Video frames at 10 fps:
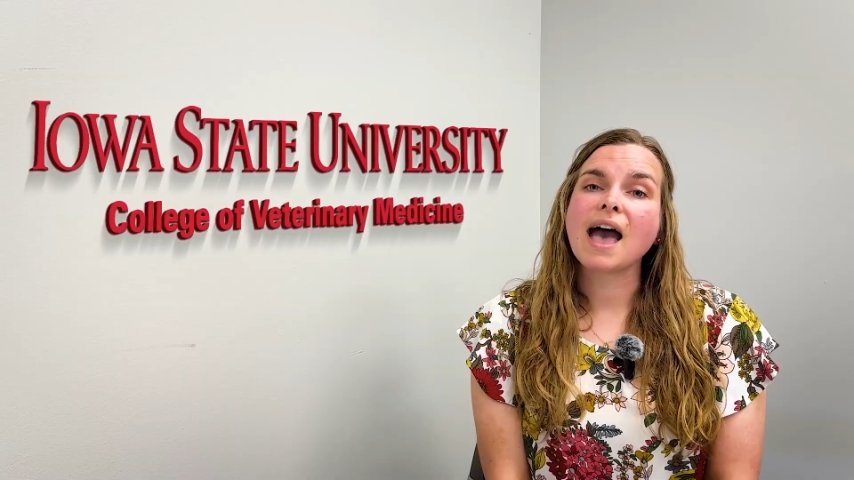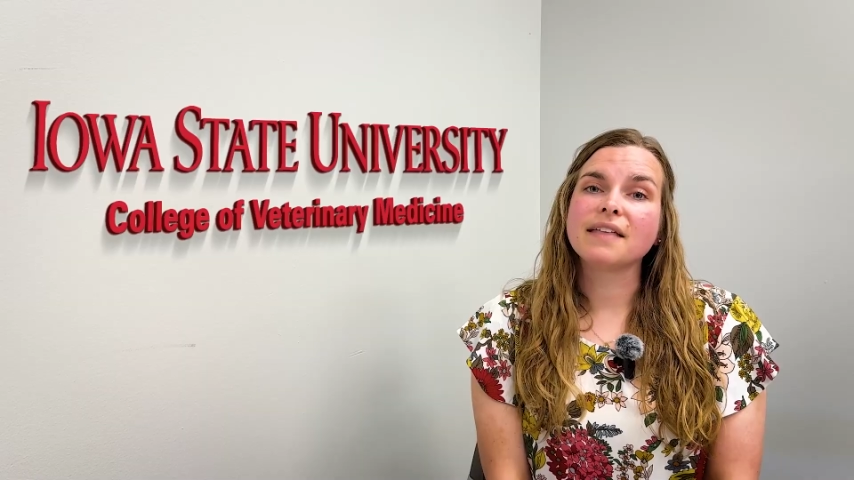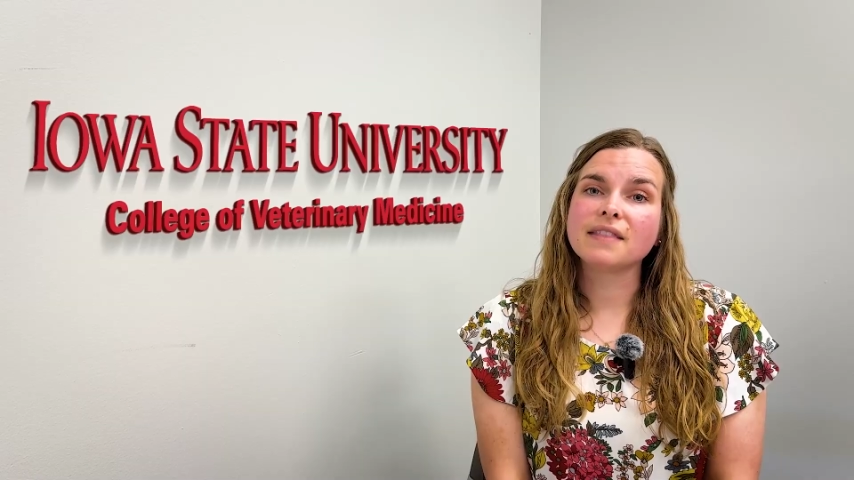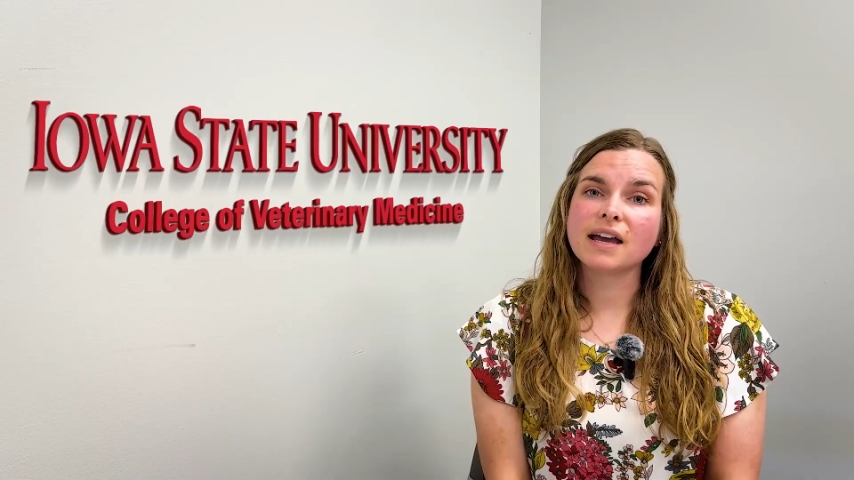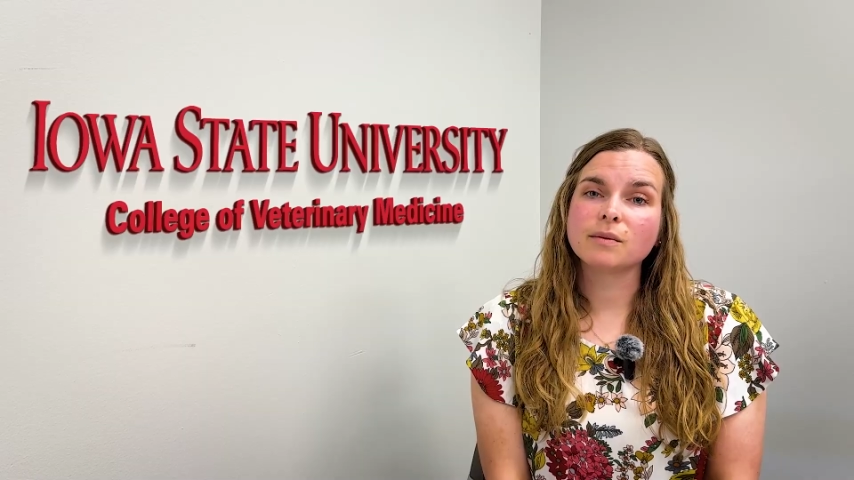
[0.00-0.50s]

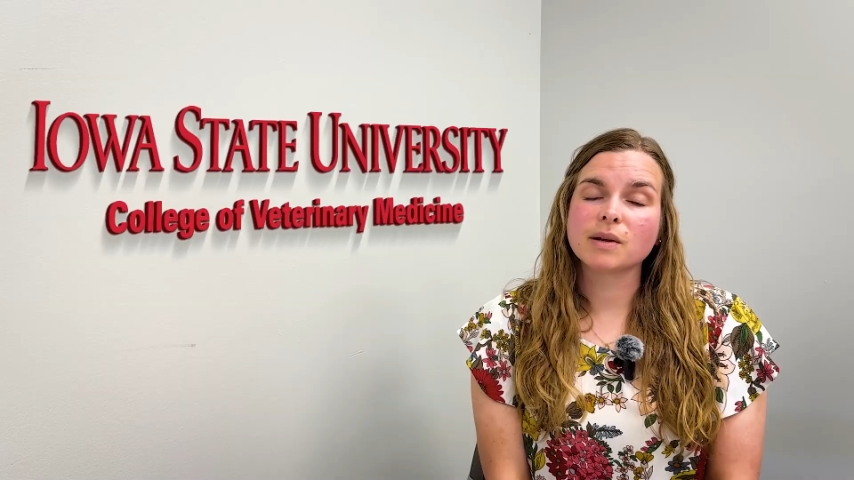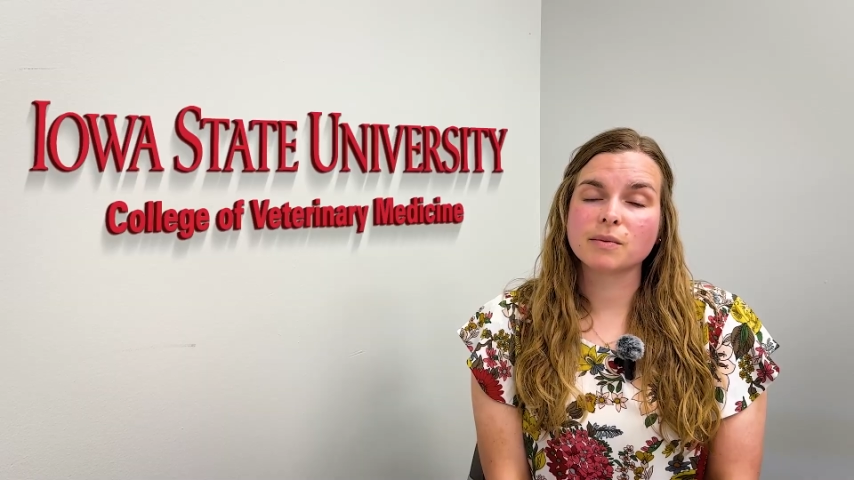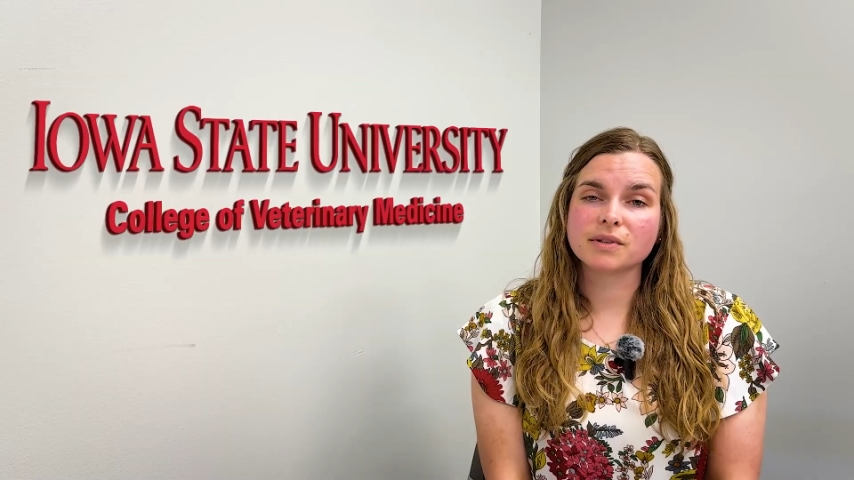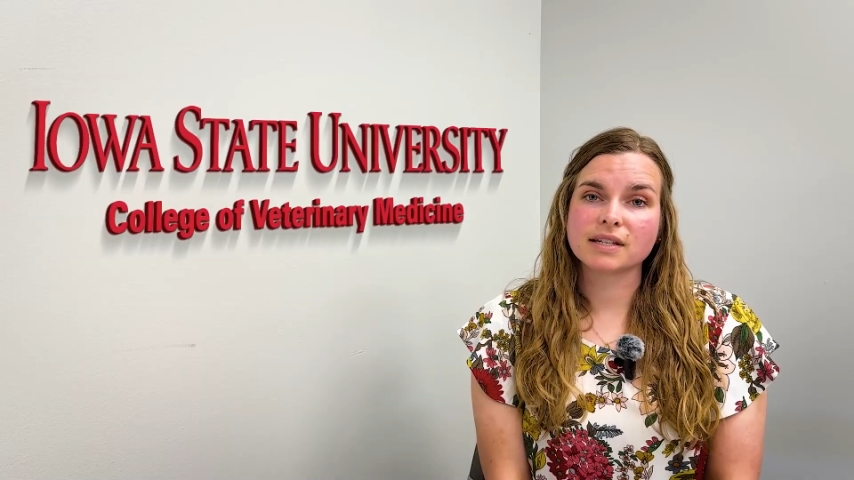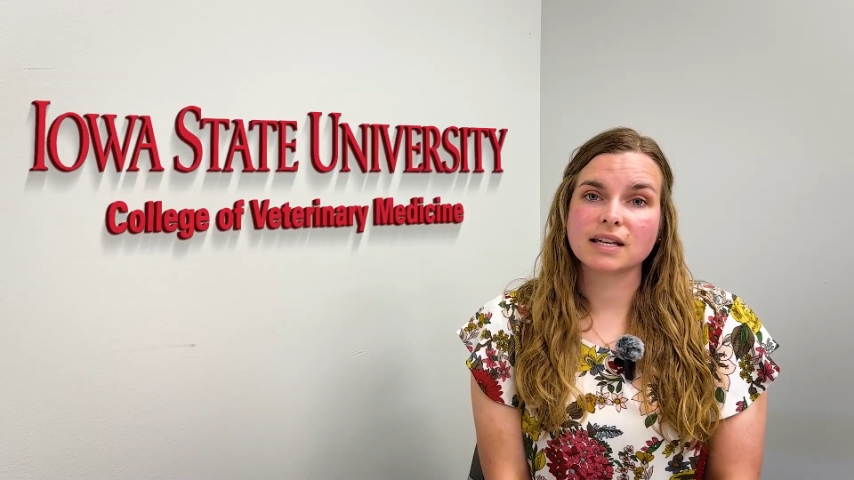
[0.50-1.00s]
And then we
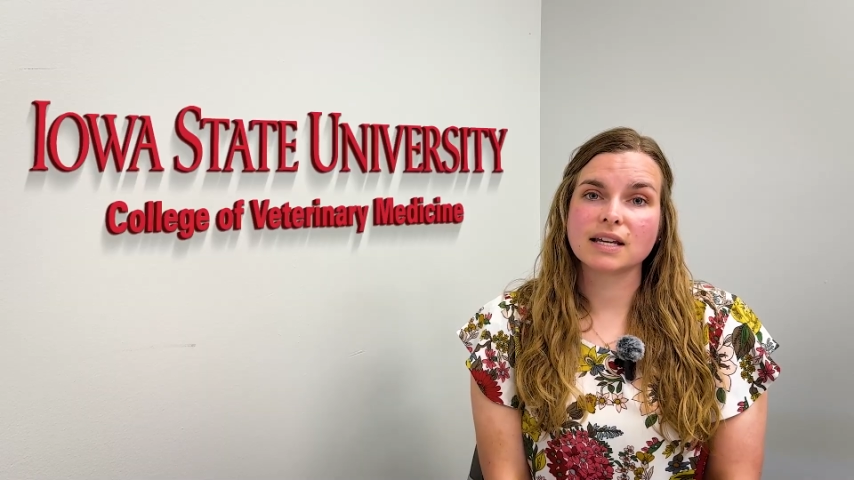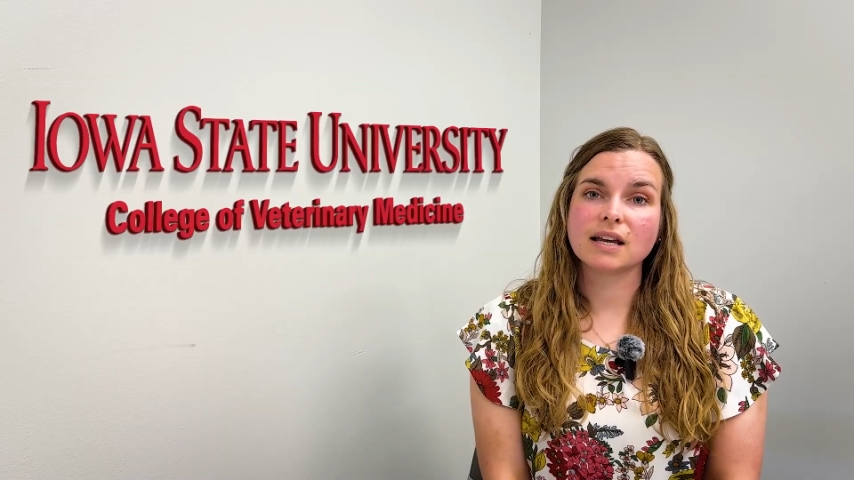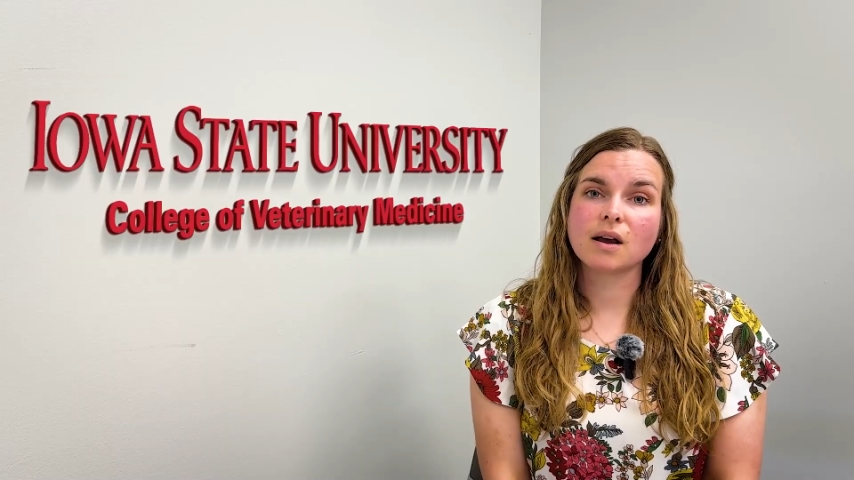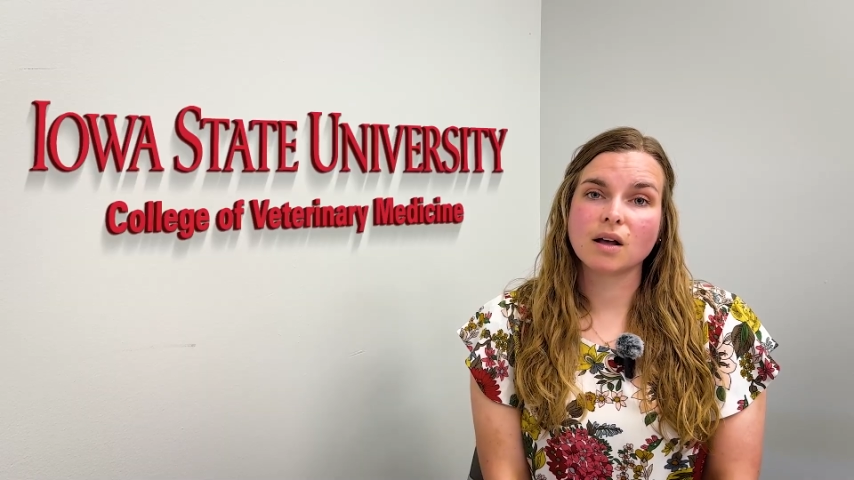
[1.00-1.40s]
will see